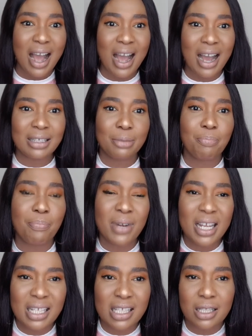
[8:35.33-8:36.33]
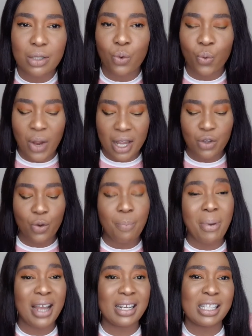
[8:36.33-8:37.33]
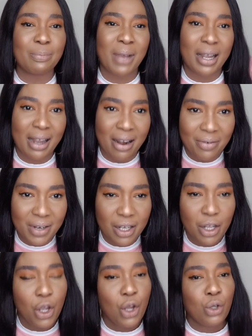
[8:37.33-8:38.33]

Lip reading: And please, when you buy this Makari,